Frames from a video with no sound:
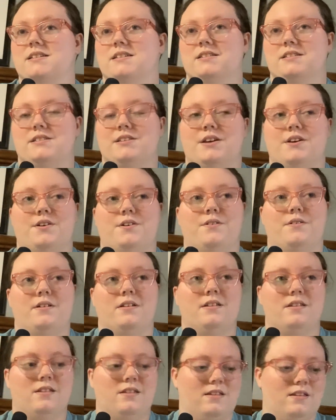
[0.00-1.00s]
So
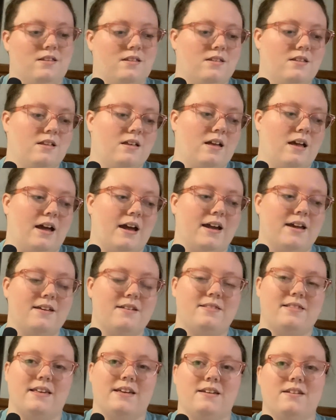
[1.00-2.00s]
I
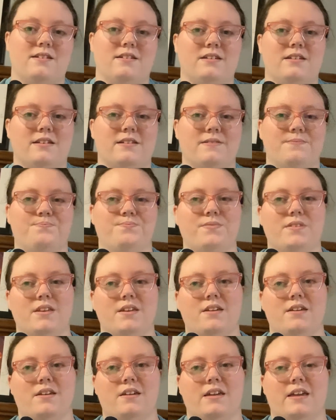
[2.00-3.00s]
think
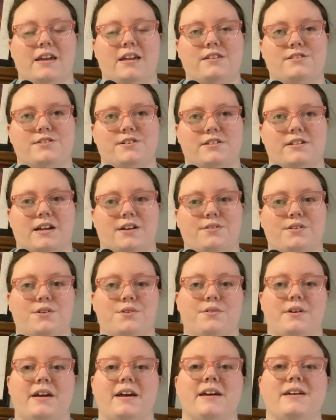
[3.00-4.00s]
it turned out
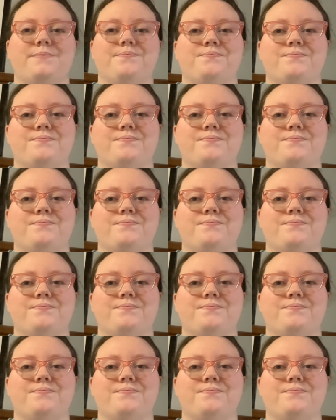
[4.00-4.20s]
okay.